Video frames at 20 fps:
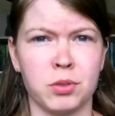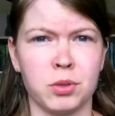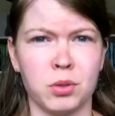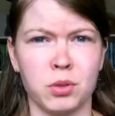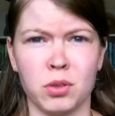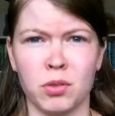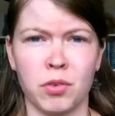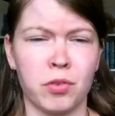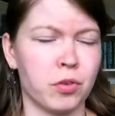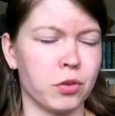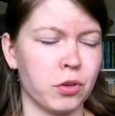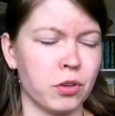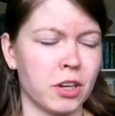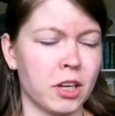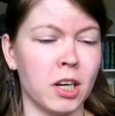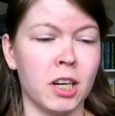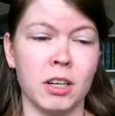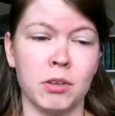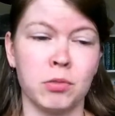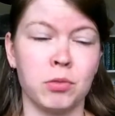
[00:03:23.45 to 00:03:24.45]
or a third
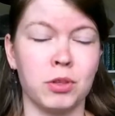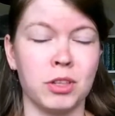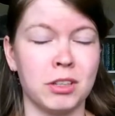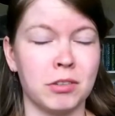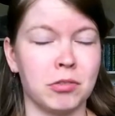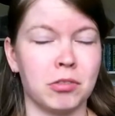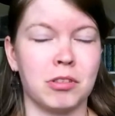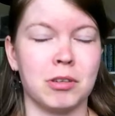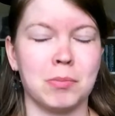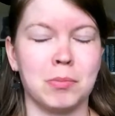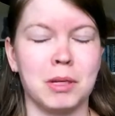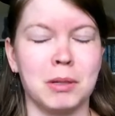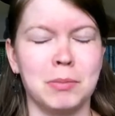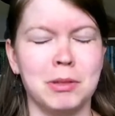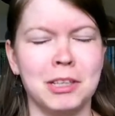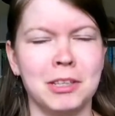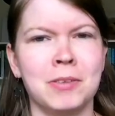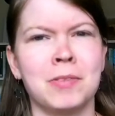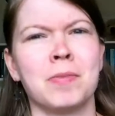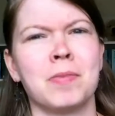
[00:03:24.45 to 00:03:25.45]
life, whatever it may
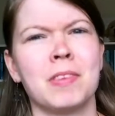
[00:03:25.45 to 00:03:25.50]
be.